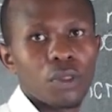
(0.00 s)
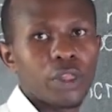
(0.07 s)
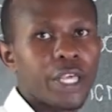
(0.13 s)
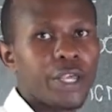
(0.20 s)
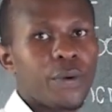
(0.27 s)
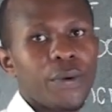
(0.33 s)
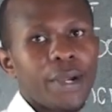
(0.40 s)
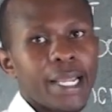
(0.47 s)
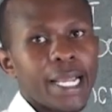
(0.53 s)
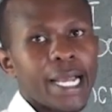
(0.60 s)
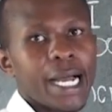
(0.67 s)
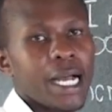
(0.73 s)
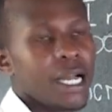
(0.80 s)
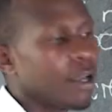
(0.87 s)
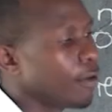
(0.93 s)
They
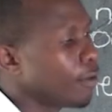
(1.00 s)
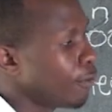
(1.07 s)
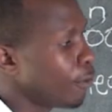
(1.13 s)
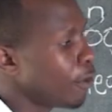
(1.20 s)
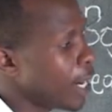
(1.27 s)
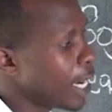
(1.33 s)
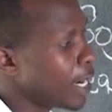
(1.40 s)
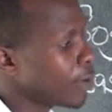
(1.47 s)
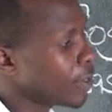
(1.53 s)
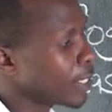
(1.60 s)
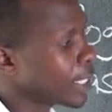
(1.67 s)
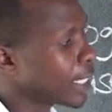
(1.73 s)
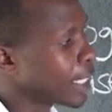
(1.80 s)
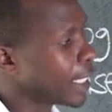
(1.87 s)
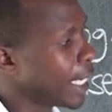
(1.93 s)
were
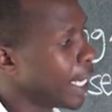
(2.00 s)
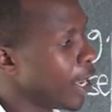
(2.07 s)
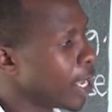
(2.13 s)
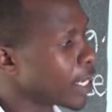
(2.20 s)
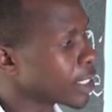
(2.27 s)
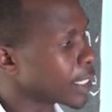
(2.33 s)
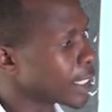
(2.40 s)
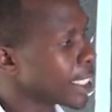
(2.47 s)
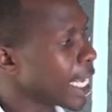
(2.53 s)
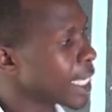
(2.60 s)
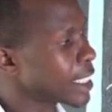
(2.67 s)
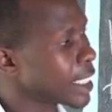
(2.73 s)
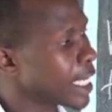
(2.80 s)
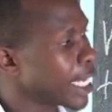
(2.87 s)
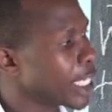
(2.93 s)
400x,
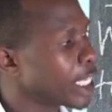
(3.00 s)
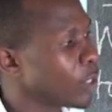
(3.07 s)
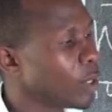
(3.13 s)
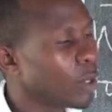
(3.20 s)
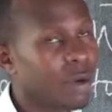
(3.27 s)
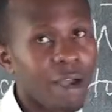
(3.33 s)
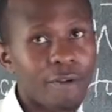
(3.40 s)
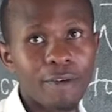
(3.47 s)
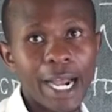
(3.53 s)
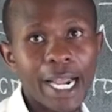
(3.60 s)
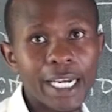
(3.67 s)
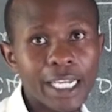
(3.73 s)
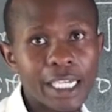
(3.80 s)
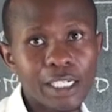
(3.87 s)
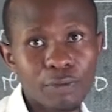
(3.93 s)
just like the way we have
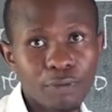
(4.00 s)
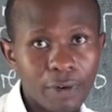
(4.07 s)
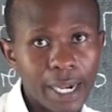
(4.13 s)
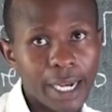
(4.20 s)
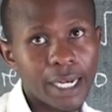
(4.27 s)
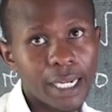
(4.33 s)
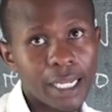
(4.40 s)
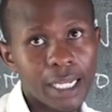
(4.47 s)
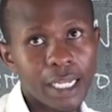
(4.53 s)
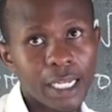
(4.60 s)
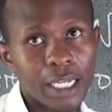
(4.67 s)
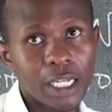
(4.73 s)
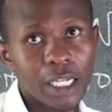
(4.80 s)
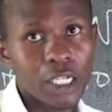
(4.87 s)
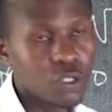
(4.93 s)
identified.
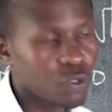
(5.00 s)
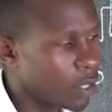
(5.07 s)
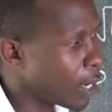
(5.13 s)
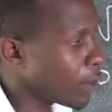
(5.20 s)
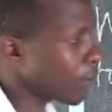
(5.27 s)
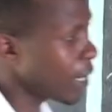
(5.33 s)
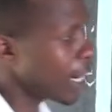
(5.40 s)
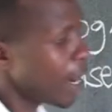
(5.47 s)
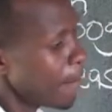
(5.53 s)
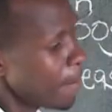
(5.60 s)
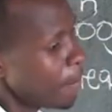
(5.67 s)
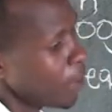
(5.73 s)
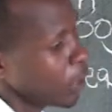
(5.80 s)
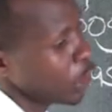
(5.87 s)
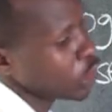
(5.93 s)
So I will
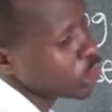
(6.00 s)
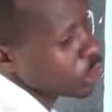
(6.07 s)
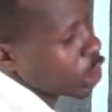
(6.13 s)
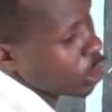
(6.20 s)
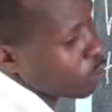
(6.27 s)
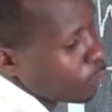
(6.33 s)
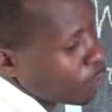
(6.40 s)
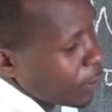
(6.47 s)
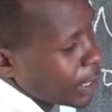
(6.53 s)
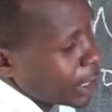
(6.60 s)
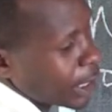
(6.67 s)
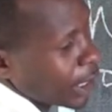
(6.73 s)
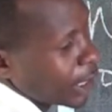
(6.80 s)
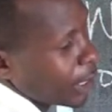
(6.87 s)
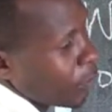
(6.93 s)
come, instead of
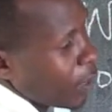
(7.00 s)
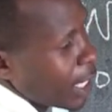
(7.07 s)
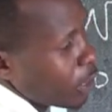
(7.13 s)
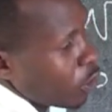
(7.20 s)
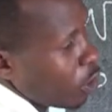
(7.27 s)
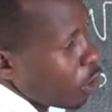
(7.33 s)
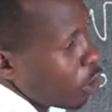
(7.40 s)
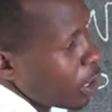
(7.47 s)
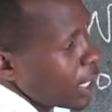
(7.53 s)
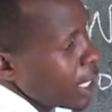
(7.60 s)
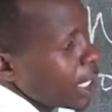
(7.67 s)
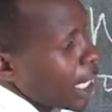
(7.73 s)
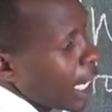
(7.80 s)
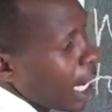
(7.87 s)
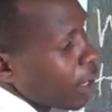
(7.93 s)
writing the word all,
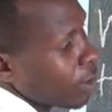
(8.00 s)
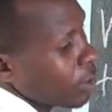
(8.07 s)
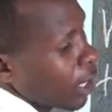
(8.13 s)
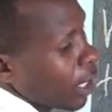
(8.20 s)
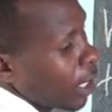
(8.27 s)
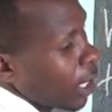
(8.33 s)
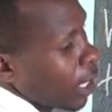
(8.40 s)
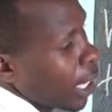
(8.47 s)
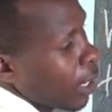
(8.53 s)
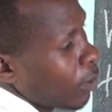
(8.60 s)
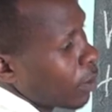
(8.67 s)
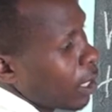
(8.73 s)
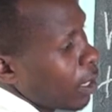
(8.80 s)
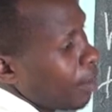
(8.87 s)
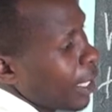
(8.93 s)
I, uh,
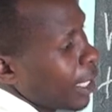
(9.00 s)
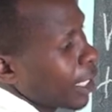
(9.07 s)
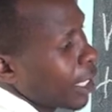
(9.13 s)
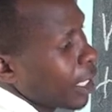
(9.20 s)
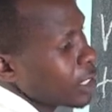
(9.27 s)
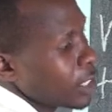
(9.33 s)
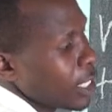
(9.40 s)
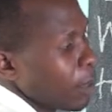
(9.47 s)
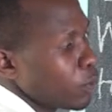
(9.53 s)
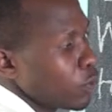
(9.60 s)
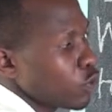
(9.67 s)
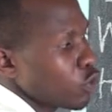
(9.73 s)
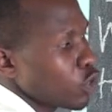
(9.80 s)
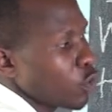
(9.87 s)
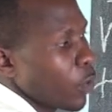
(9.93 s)
I will come and uh,
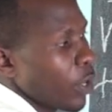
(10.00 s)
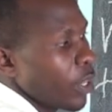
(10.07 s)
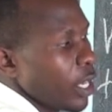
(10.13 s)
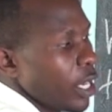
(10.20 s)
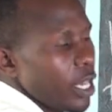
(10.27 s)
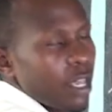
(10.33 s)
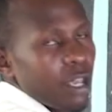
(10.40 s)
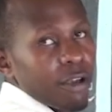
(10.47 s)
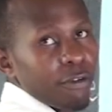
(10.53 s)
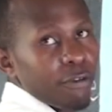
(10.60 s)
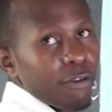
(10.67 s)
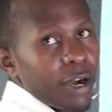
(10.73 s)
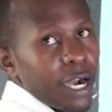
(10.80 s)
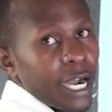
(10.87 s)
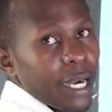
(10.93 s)
substitute with
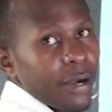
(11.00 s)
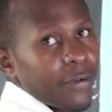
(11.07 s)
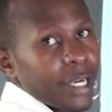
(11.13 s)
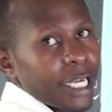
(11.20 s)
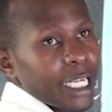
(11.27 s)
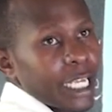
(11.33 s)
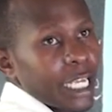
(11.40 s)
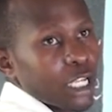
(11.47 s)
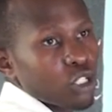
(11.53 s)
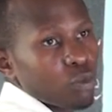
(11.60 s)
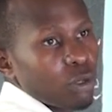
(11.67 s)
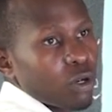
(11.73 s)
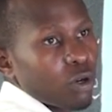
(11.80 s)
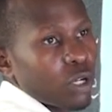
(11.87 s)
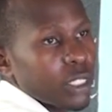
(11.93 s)
it
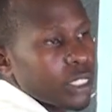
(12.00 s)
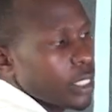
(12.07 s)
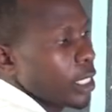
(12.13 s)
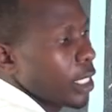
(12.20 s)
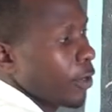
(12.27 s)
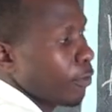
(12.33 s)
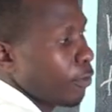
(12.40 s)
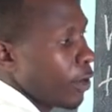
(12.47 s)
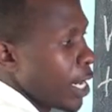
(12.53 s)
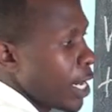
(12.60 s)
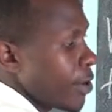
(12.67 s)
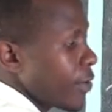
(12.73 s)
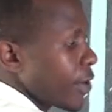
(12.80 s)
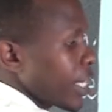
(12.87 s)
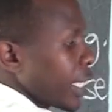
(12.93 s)
400x because
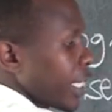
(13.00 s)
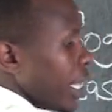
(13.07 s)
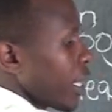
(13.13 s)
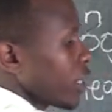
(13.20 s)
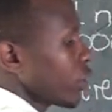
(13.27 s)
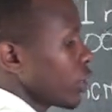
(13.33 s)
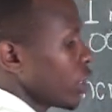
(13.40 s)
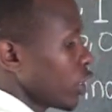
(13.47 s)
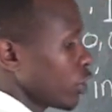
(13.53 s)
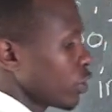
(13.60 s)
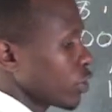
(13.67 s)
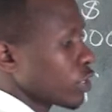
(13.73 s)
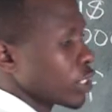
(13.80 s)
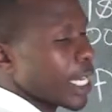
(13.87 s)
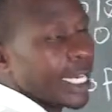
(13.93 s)
400x
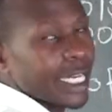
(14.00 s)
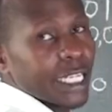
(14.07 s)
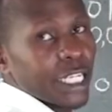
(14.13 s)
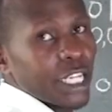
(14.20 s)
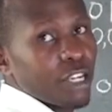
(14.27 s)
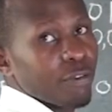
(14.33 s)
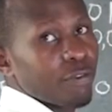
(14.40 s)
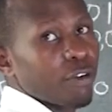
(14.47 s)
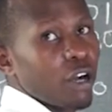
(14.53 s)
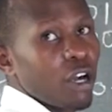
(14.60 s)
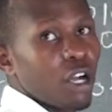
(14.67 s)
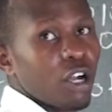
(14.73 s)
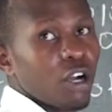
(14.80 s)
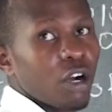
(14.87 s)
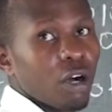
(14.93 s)
is standing in for
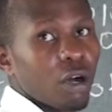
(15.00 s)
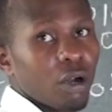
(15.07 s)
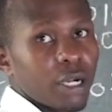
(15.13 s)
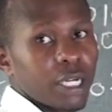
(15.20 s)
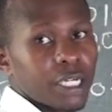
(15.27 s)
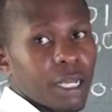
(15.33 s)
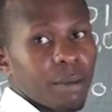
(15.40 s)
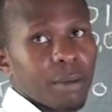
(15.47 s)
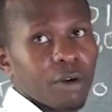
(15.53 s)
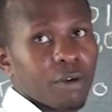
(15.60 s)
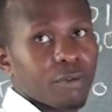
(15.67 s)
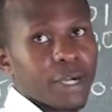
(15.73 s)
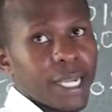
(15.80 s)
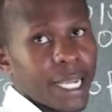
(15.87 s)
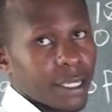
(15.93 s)
all the number
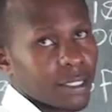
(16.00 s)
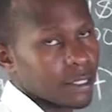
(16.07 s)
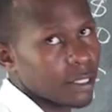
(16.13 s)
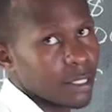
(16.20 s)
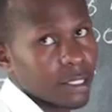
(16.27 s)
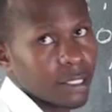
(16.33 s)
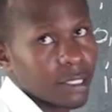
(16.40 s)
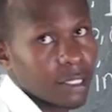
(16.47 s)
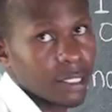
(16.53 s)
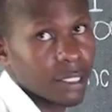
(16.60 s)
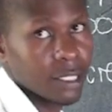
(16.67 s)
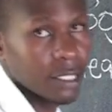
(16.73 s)
of x.